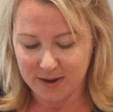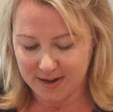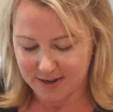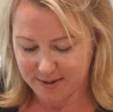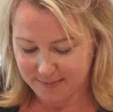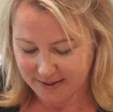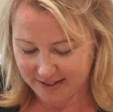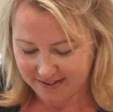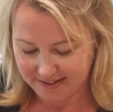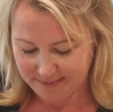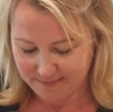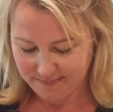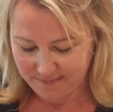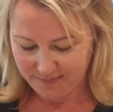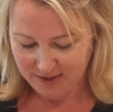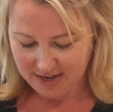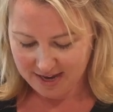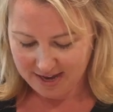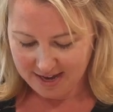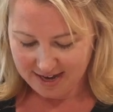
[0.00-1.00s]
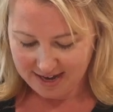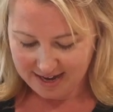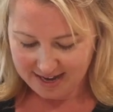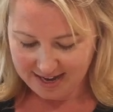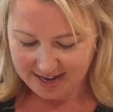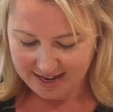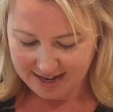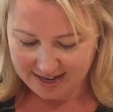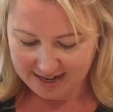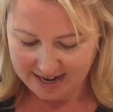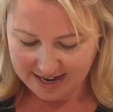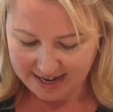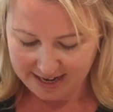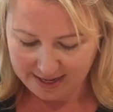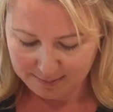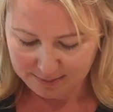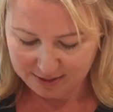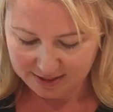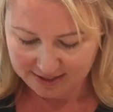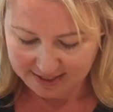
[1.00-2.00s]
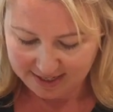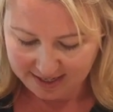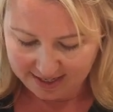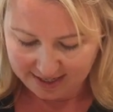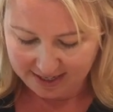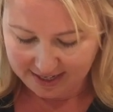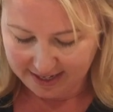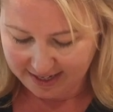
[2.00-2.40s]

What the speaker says: watermelon, and I am just going to